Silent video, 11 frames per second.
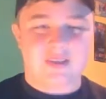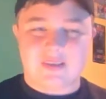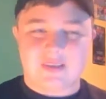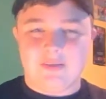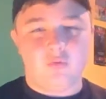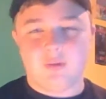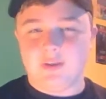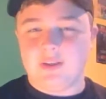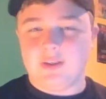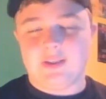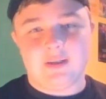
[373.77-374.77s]
Google
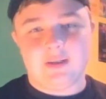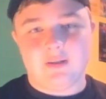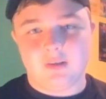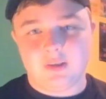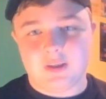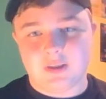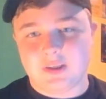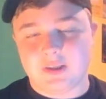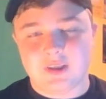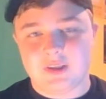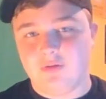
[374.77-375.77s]
it, you know,
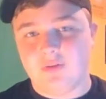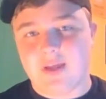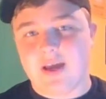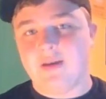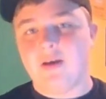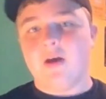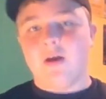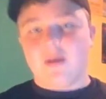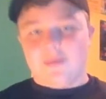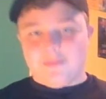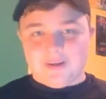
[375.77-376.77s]
just do that.
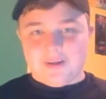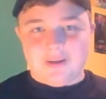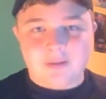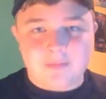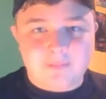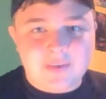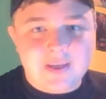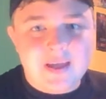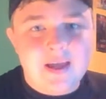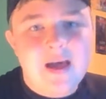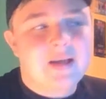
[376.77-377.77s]
But
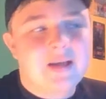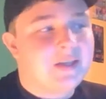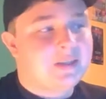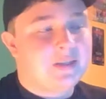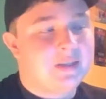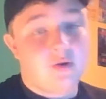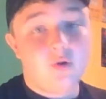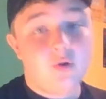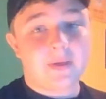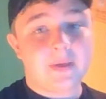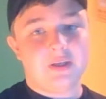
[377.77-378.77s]
I
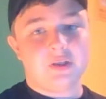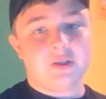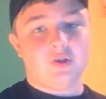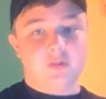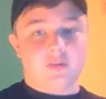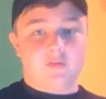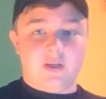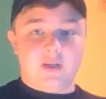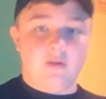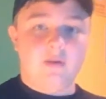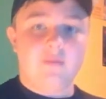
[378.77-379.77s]
hope you guys enjoyed the
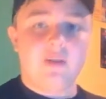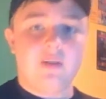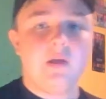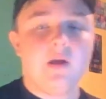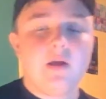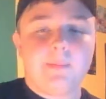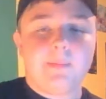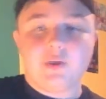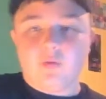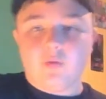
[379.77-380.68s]
video. If you make sure